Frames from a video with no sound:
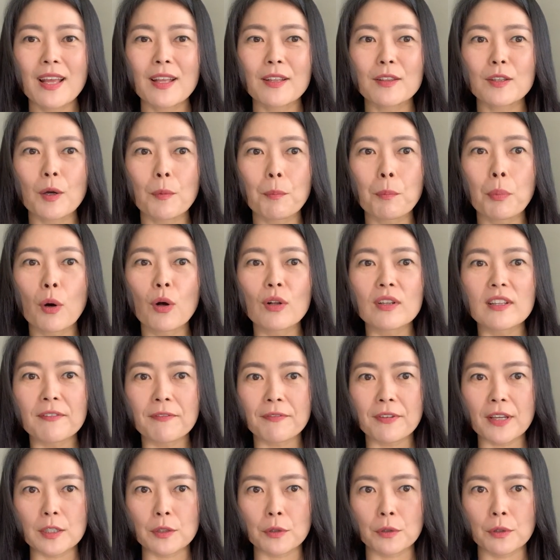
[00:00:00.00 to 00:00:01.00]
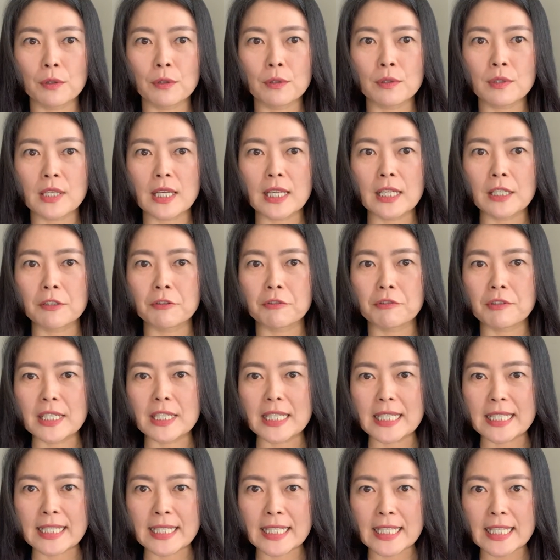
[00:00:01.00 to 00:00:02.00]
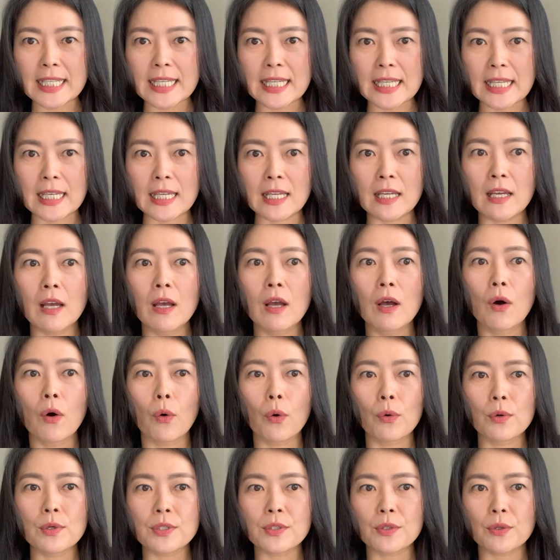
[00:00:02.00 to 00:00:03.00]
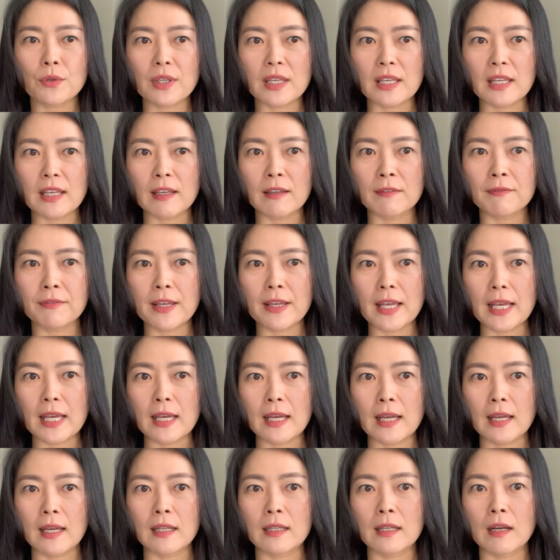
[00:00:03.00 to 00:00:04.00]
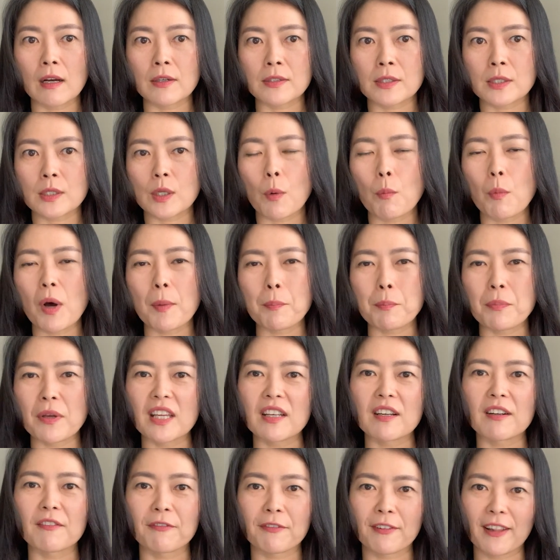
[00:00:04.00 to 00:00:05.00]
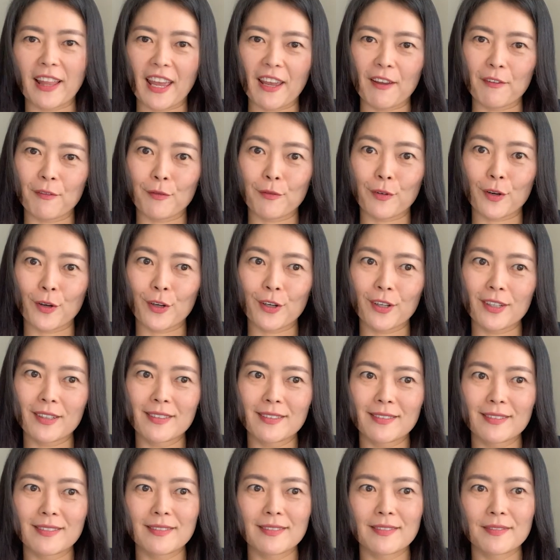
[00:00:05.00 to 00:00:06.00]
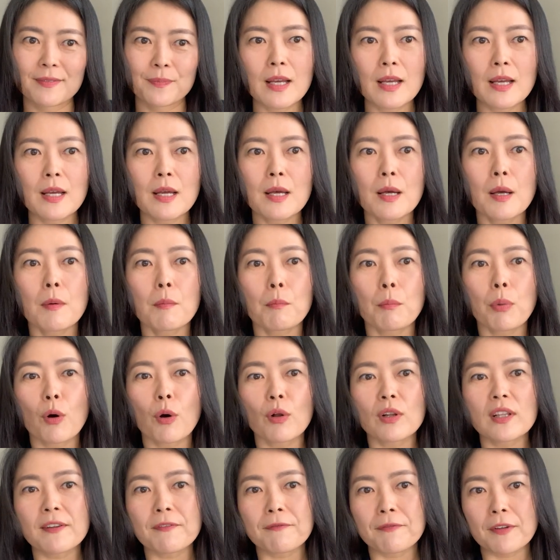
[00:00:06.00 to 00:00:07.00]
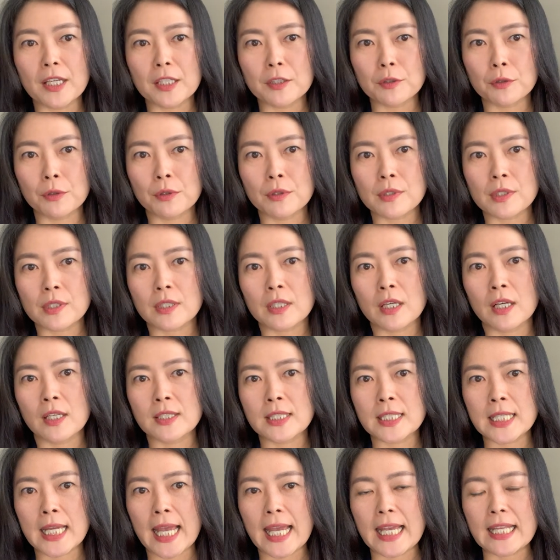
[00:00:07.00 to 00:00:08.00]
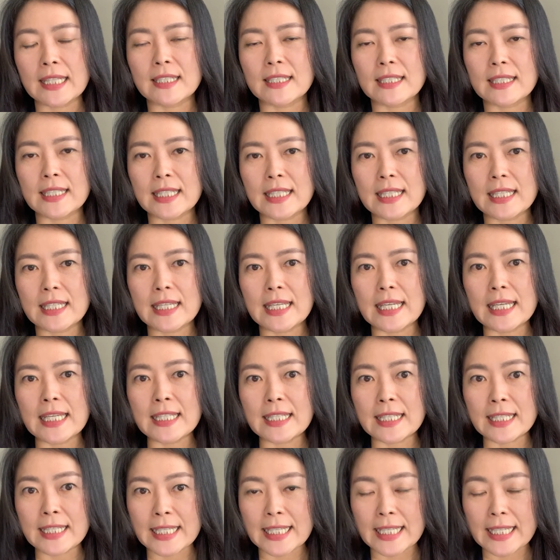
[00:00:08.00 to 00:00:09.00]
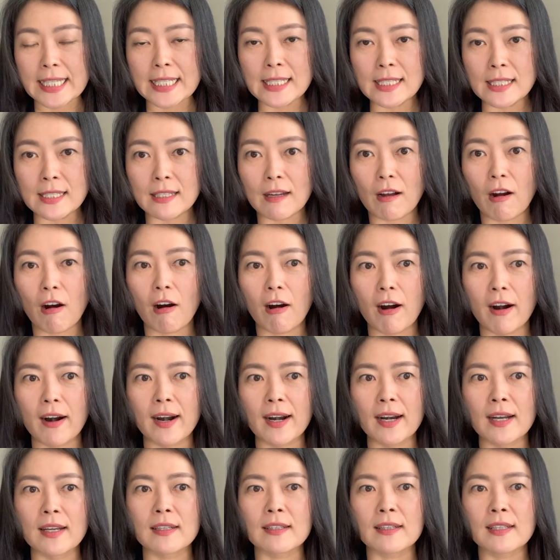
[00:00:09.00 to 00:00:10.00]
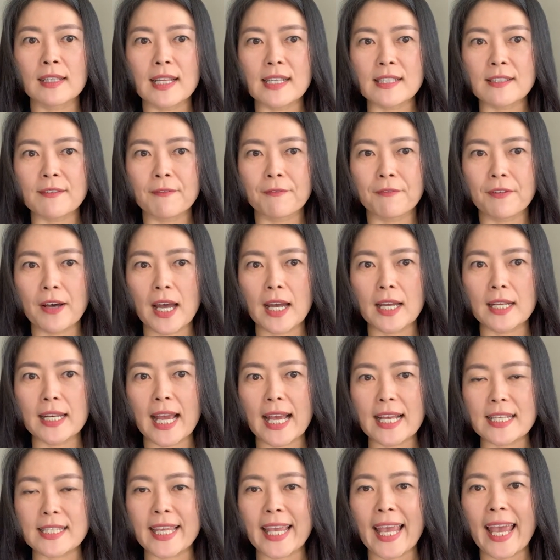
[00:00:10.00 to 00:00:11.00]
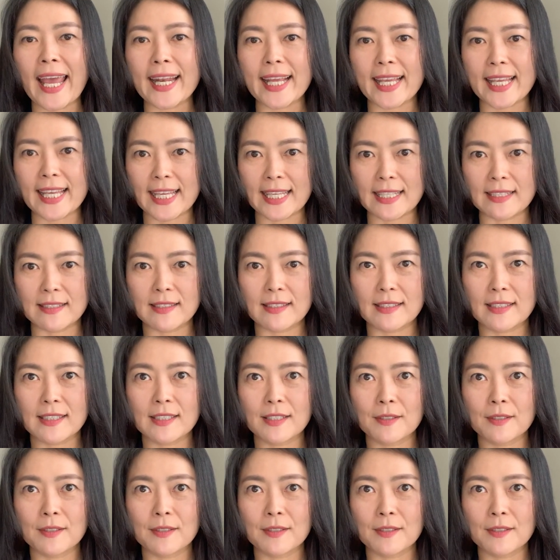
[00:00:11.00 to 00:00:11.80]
The polyphenols in green tea also give it a somewhat bitter flavor. Polyphenols contained in teas are classified as catechins,